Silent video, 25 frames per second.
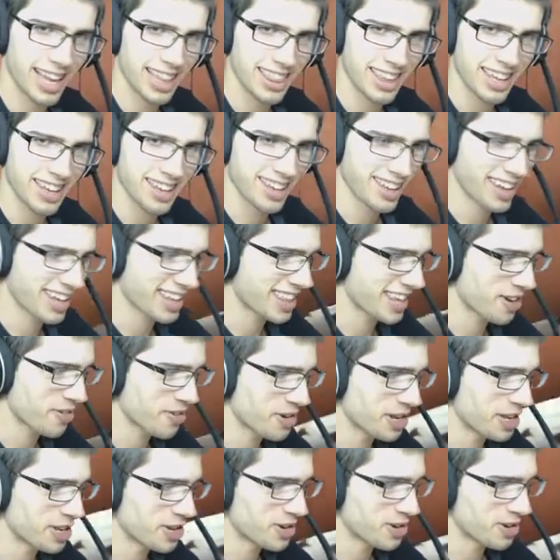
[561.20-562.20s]
I
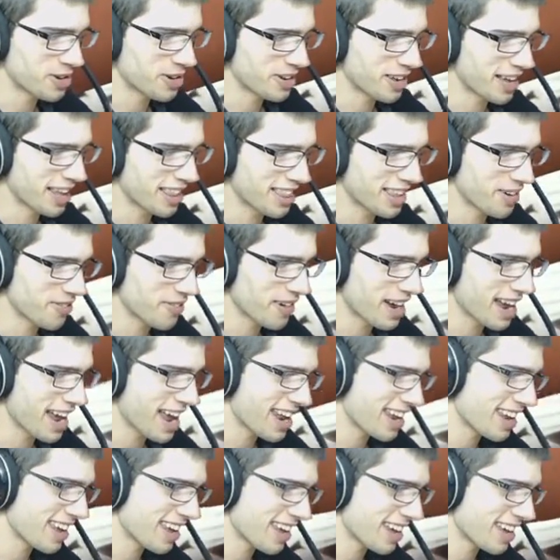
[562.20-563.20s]
think we do. I think we're
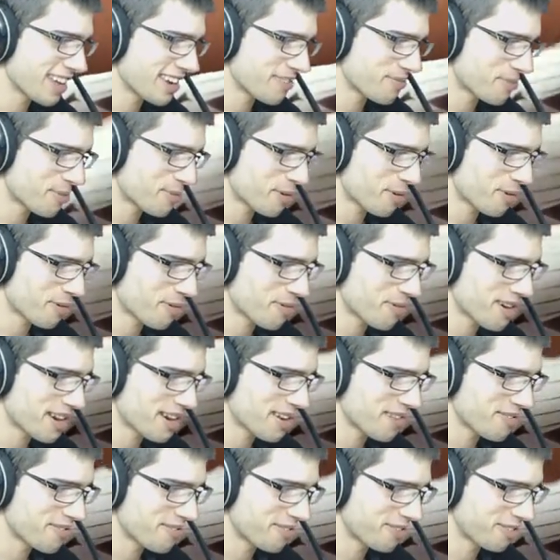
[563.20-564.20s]
ending it
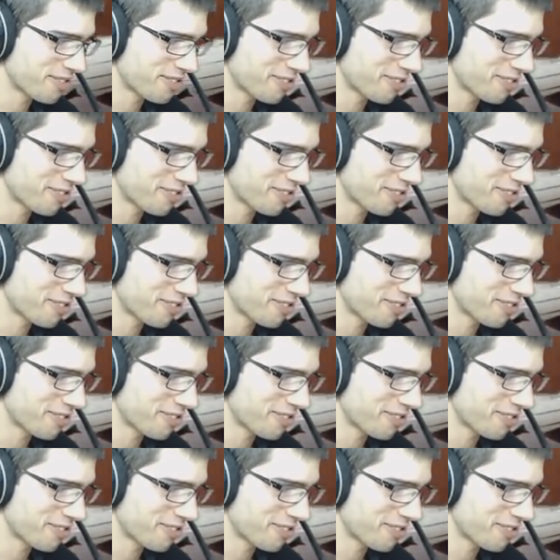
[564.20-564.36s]
pretty